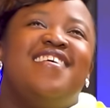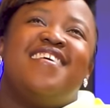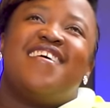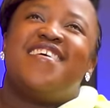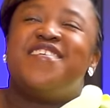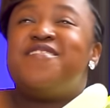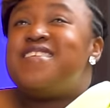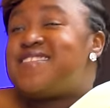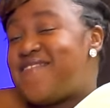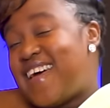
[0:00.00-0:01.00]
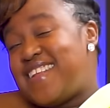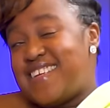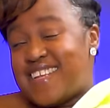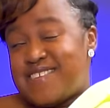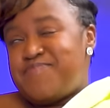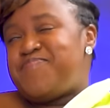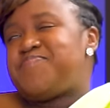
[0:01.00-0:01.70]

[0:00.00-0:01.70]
You know what's funny, ne?